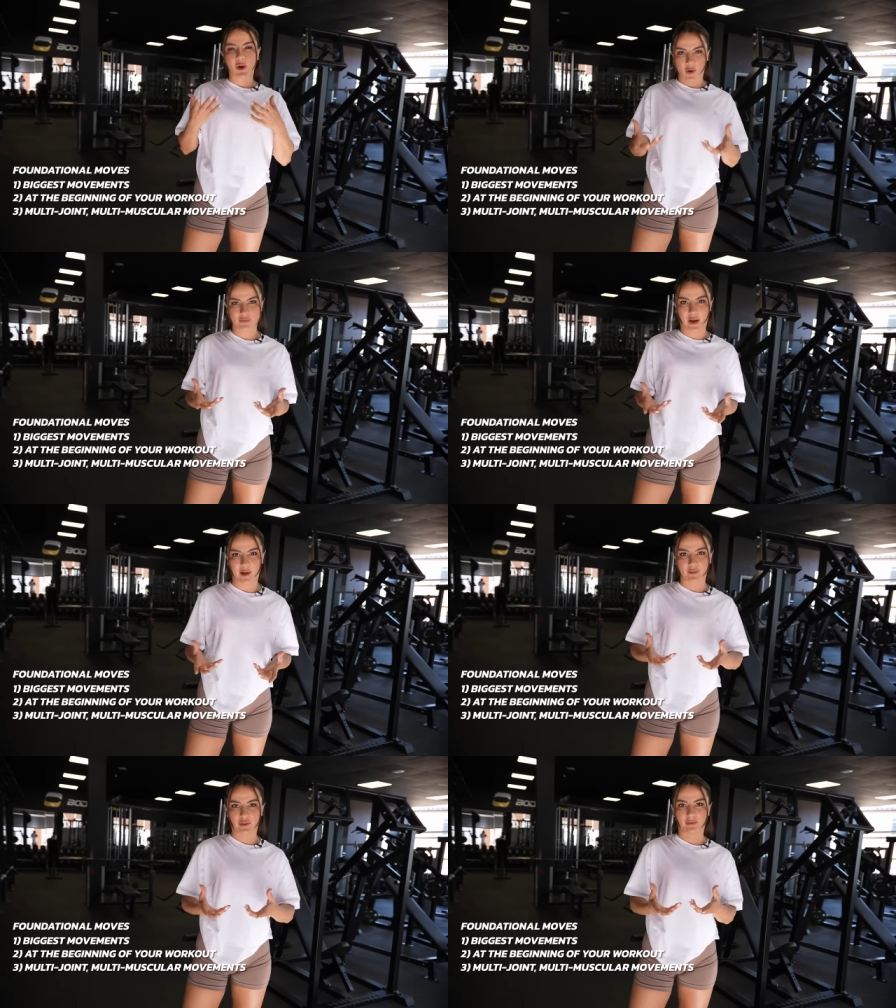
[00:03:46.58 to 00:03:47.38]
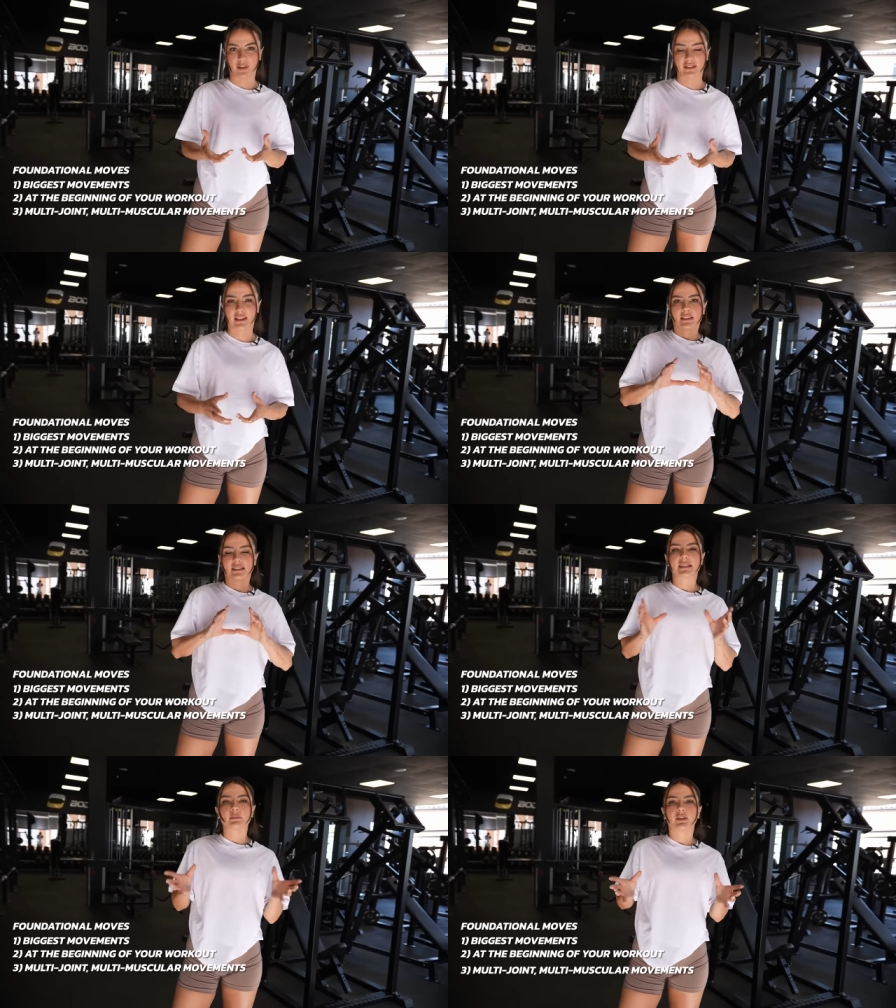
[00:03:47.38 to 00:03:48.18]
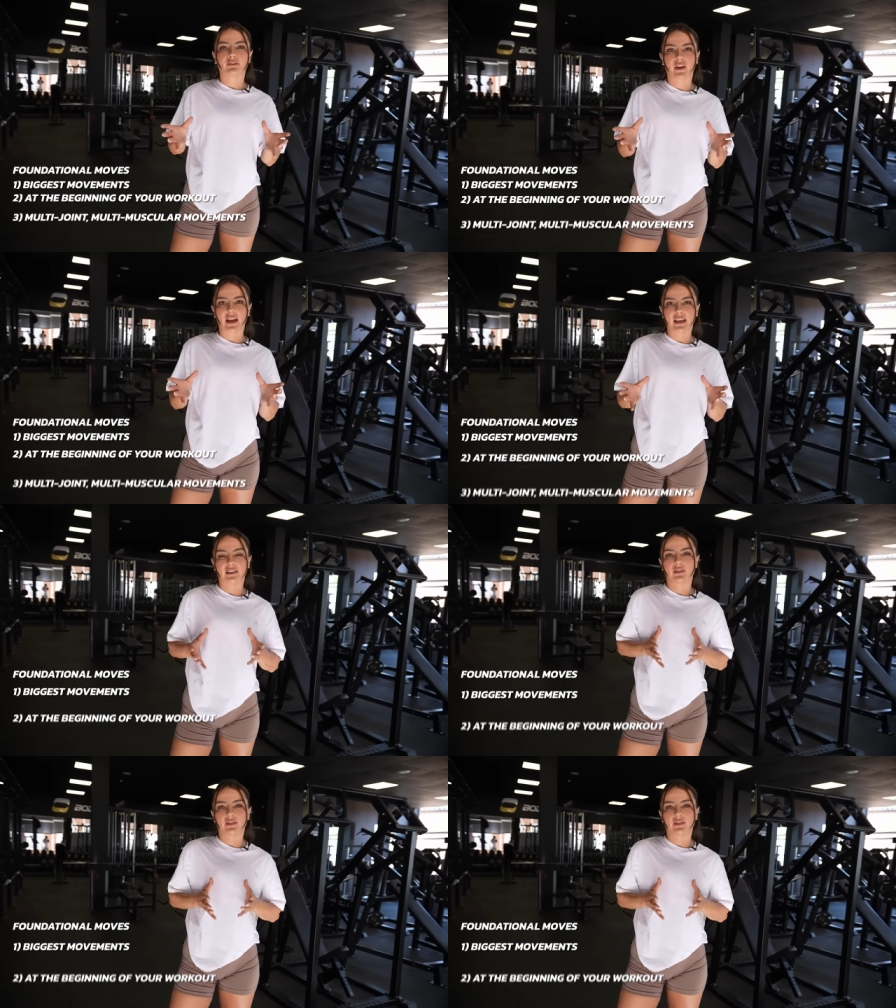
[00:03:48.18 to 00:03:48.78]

compound movements. To simplify it,